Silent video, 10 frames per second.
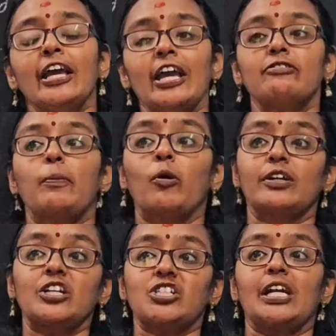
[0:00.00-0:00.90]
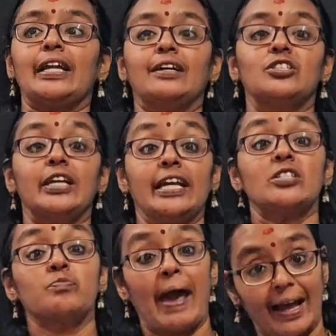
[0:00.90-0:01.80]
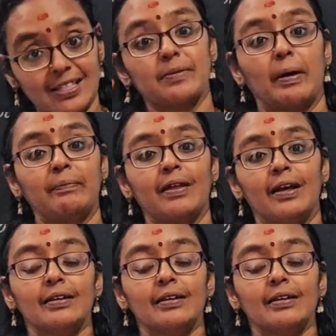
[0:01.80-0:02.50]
if the potential energy is maximum,